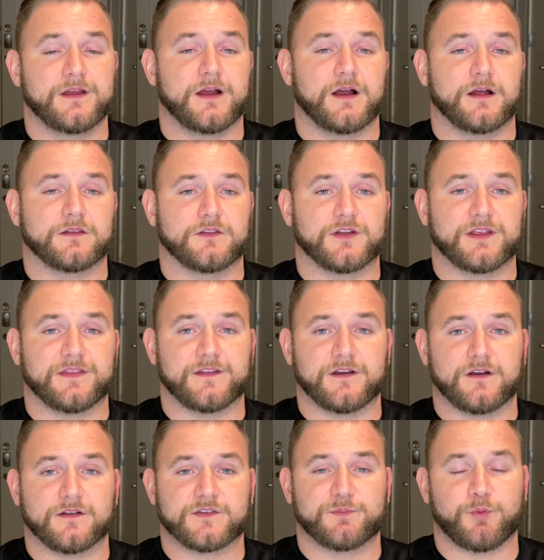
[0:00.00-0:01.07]
uh, look in
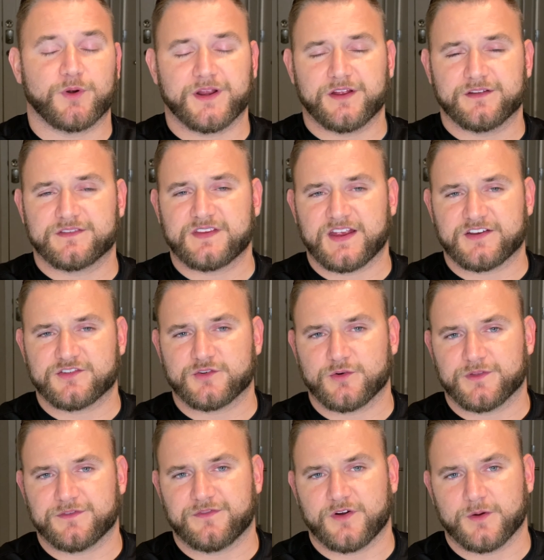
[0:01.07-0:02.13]
the sporting goods section or
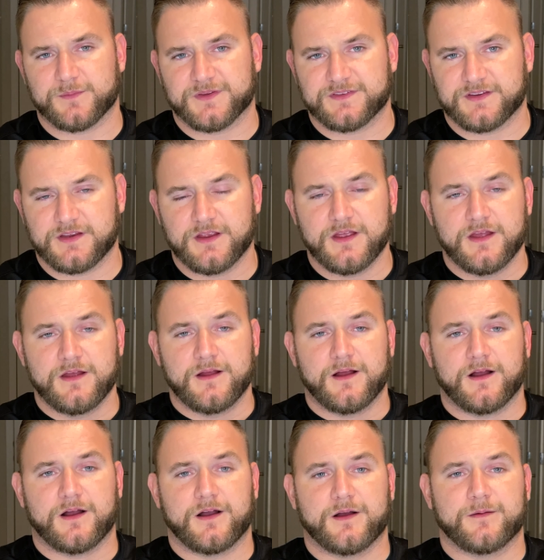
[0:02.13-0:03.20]
the pharmacy.
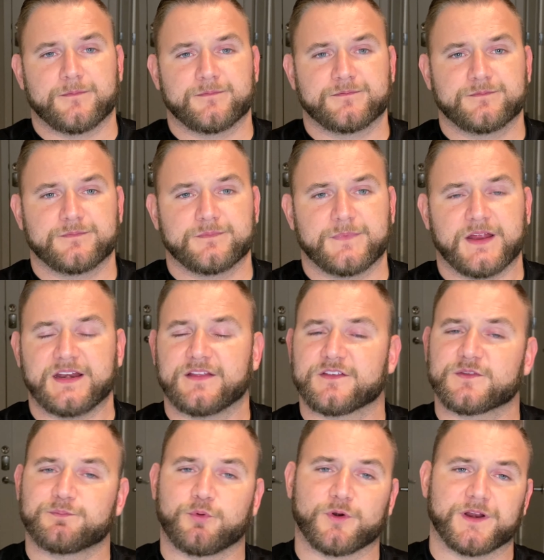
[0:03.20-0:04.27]
Um, any of the
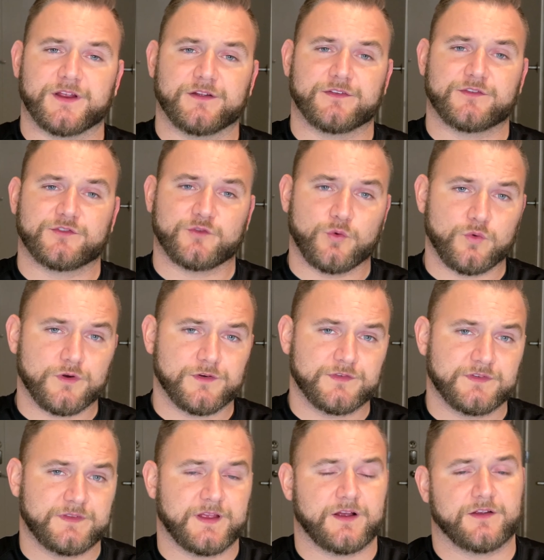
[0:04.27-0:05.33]
sporting goods
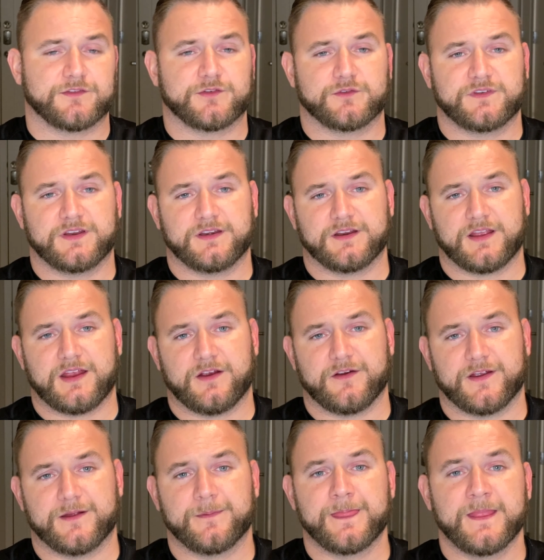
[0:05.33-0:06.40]
stores, they also tend to
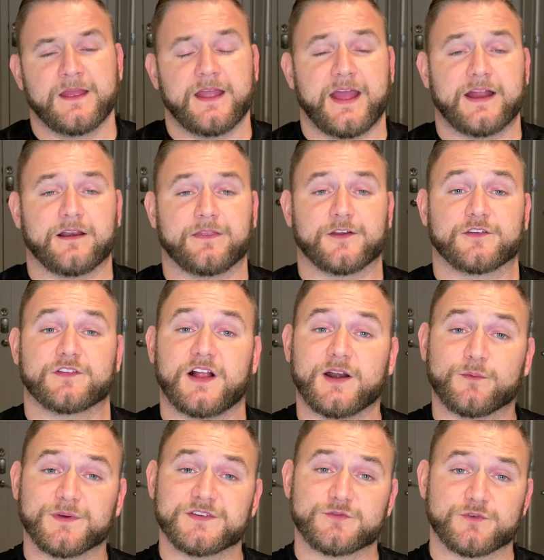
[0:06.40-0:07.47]
carry it. And there's a lot
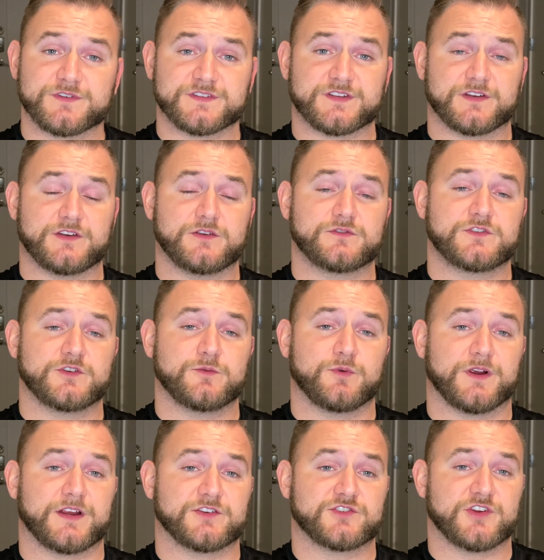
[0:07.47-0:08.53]
of resources on YouTube
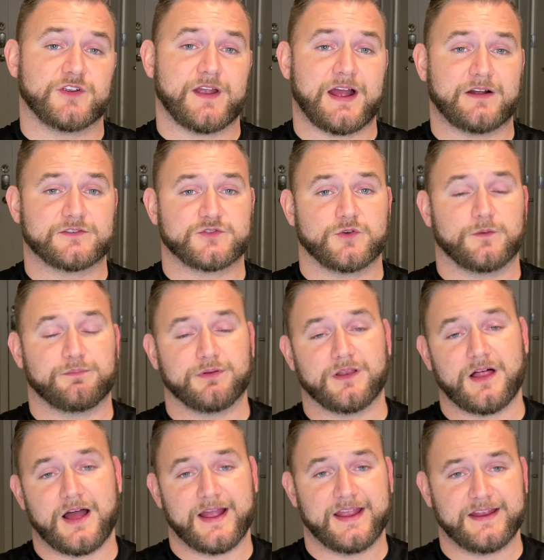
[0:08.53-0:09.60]
where it can show you how to
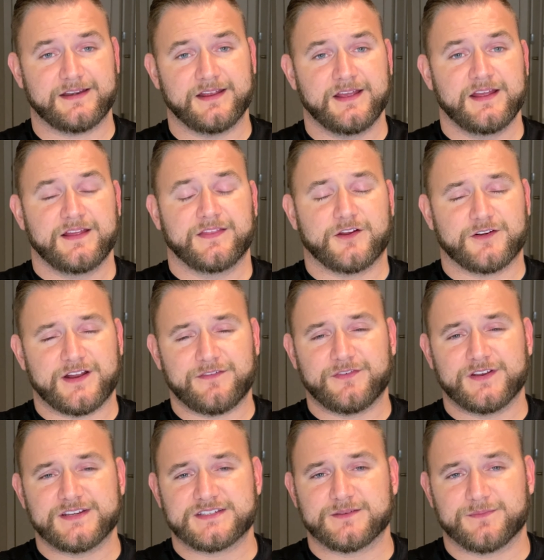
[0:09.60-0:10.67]
apply it. There are
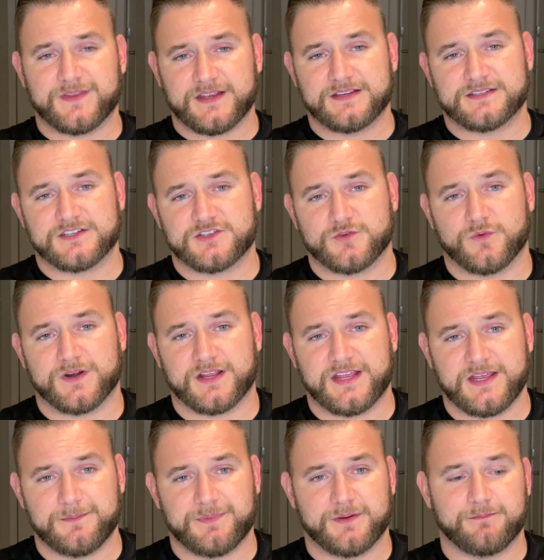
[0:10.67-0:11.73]
definitely some things that you want to
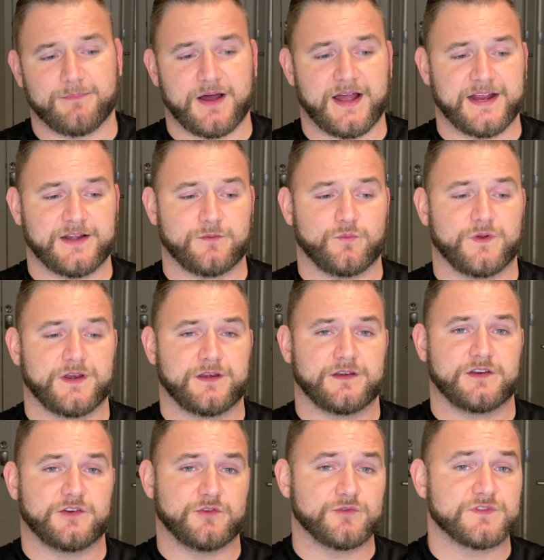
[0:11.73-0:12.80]
keep in mind when
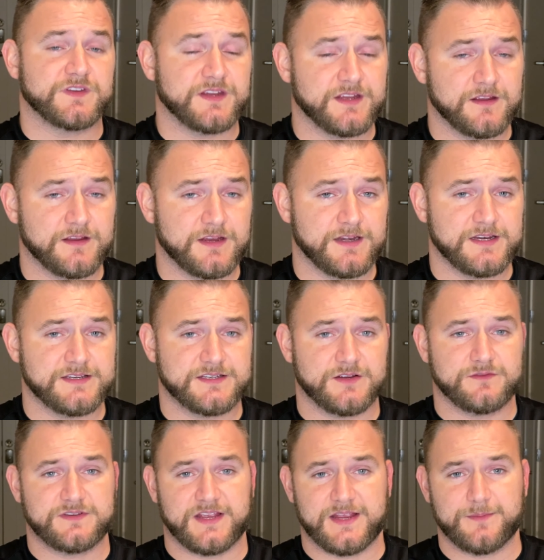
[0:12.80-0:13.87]
using
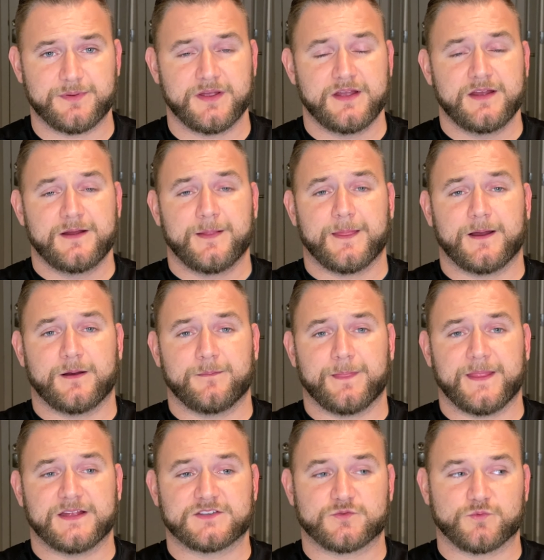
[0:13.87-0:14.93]
kinesio tape. Um,
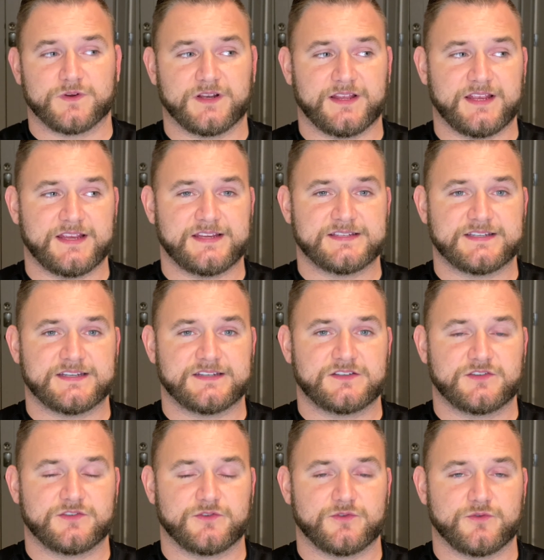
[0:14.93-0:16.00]
it's really easy
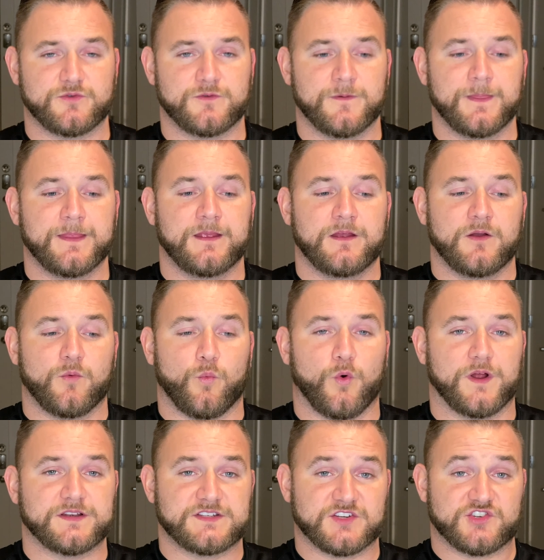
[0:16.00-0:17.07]
to
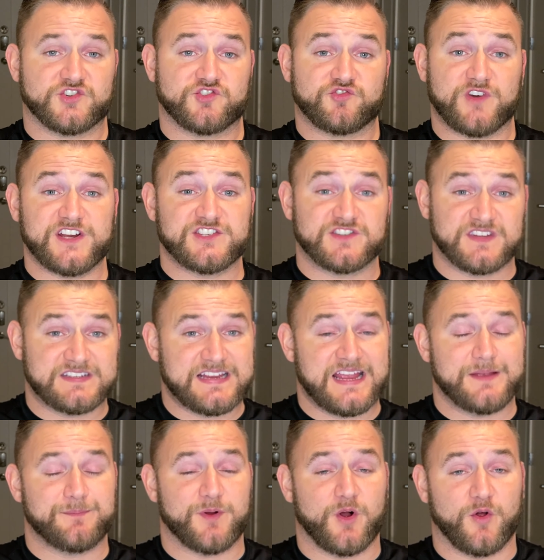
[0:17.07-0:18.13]
want to stretch the
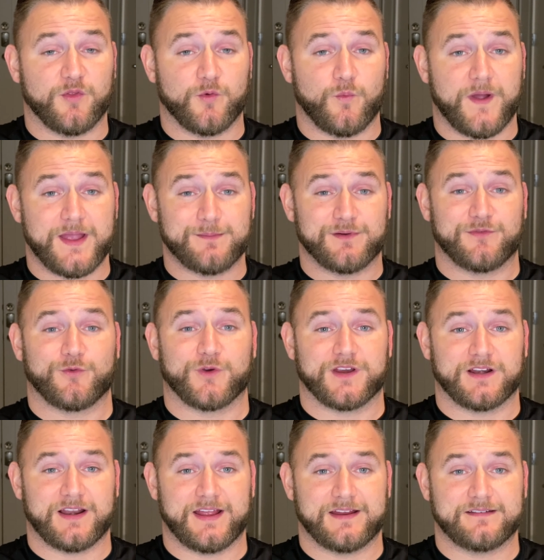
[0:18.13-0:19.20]
tape all the way before
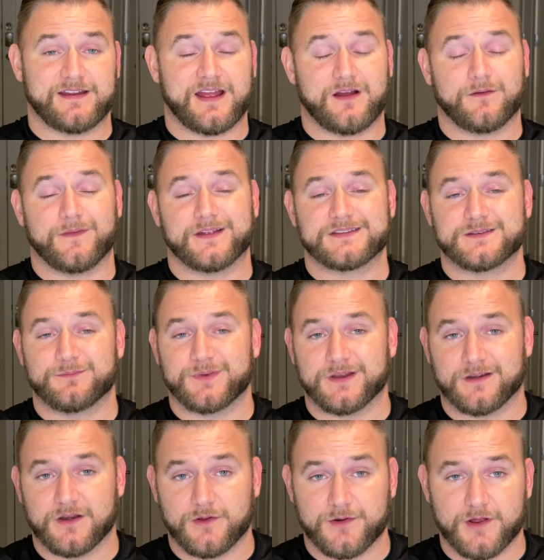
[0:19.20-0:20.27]
you lay it down. That's a big
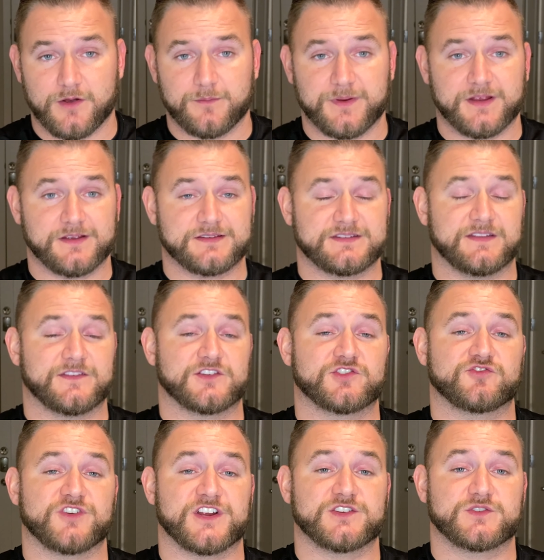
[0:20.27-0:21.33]
no-no because then the
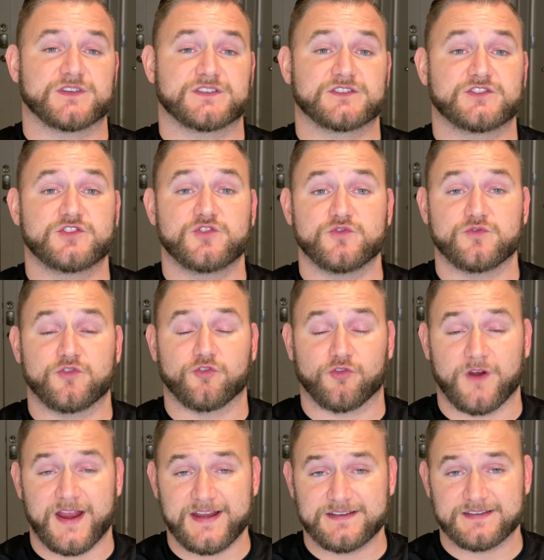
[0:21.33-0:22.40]
stretch is too
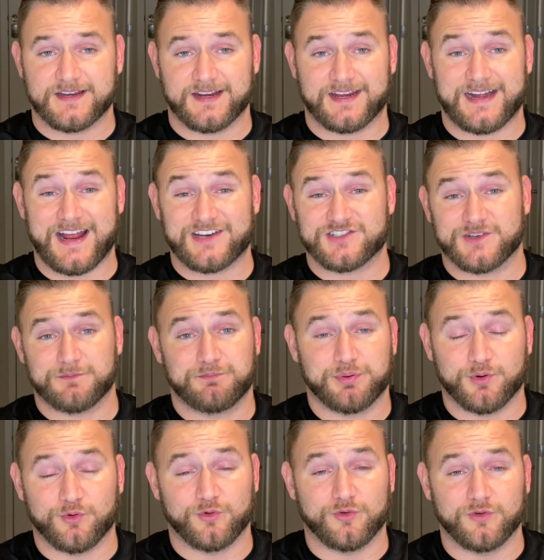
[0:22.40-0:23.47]
great and it can actually
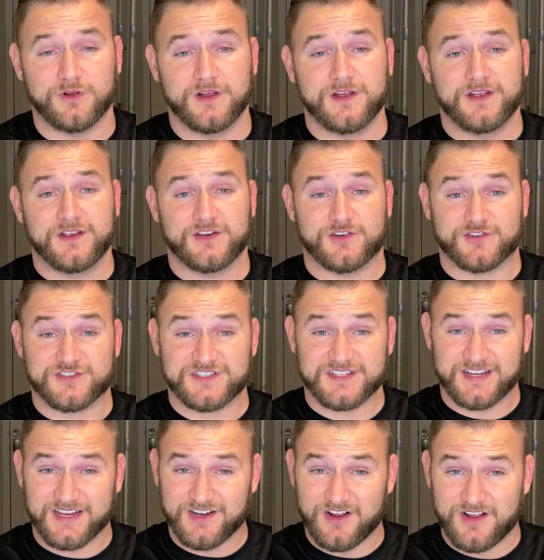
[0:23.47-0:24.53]
pull your
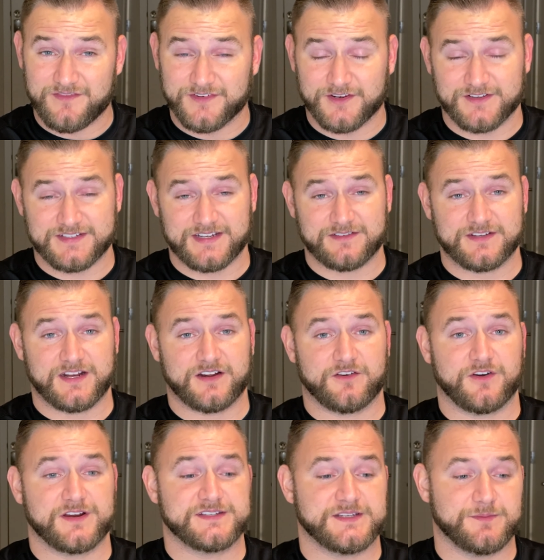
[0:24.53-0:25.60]
skin off. And that sounds kind of
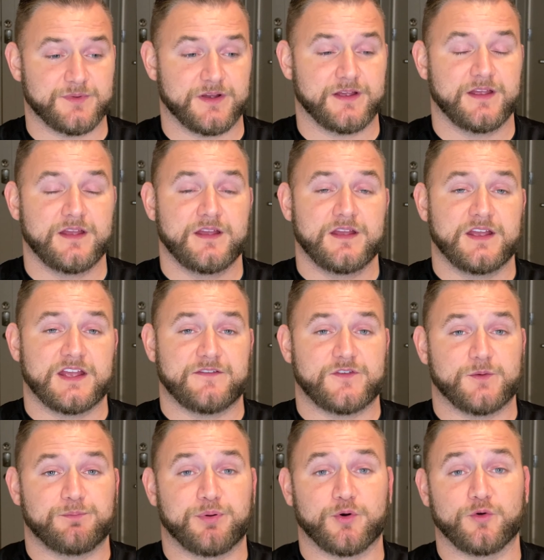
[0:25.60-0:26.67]
crazy, but if
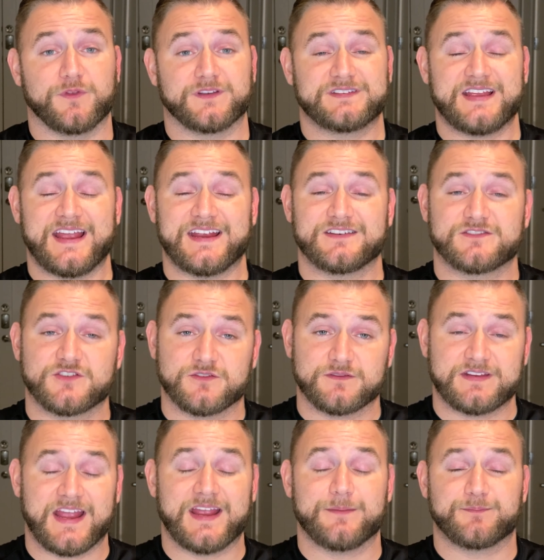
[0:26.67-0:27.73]
you pull the tape too,
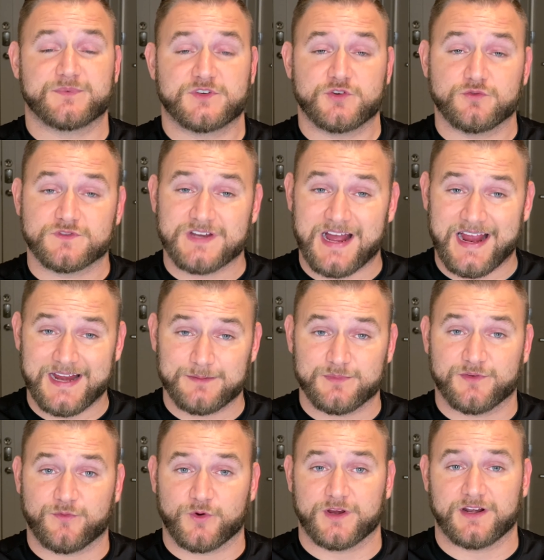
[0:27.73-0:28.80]
tape too tight
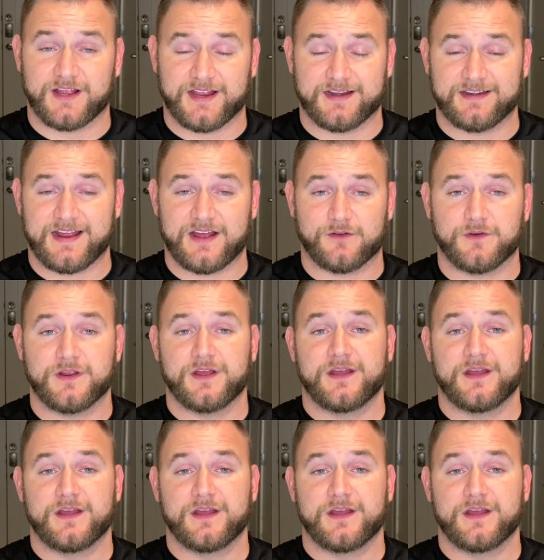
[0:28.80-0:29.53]
before you lay it down,